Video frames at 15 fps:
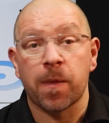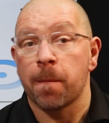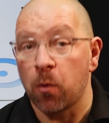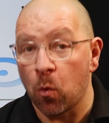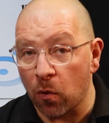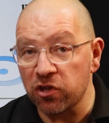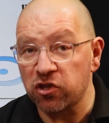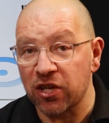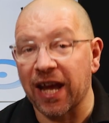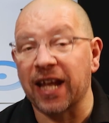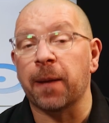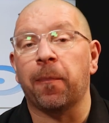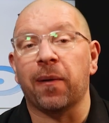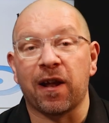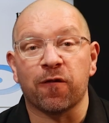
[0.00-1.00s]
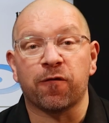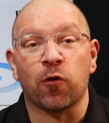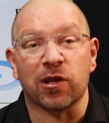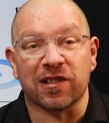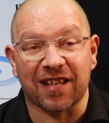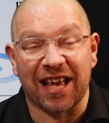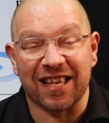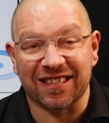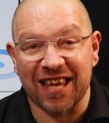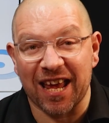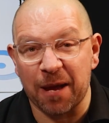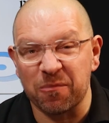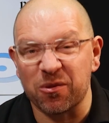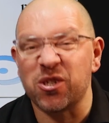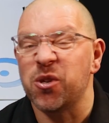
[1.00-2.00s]
but once you get to playing full-size
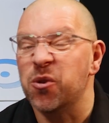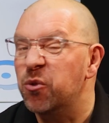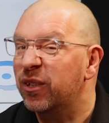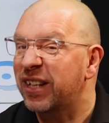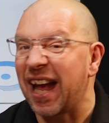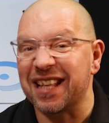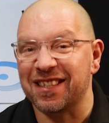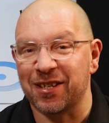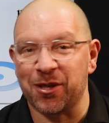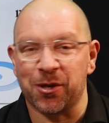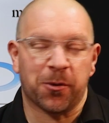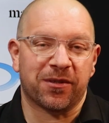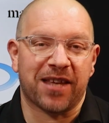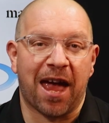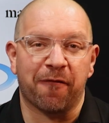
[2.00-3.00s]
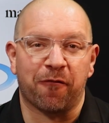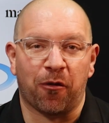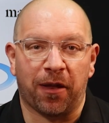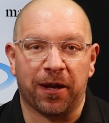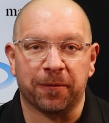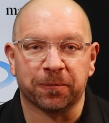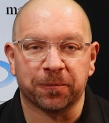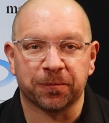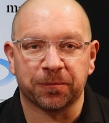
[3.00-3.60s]
games, you'll get to use everything.